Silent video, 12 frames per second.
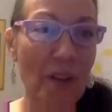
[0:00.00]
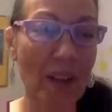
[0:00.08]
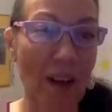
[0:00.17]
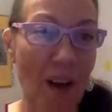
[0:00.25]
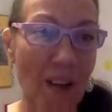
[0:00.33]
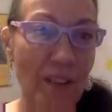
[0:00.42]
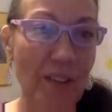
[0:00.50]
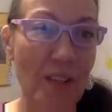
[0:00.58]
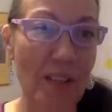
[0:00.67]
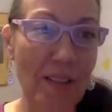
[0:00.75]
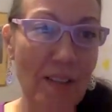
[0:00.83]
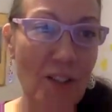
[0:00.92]
colors
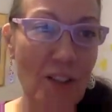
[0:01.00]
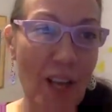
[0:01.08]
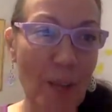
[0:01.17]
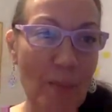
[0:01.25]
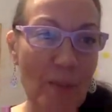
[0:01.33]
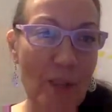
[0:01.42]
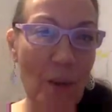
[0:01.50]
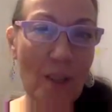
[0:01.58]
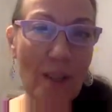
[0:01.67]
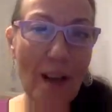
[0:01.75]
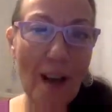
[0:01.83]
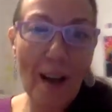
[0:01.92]
and the shapes. So
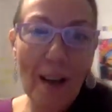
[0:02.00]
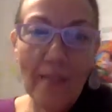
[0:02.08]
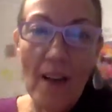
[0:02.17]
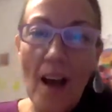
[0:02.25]
alive.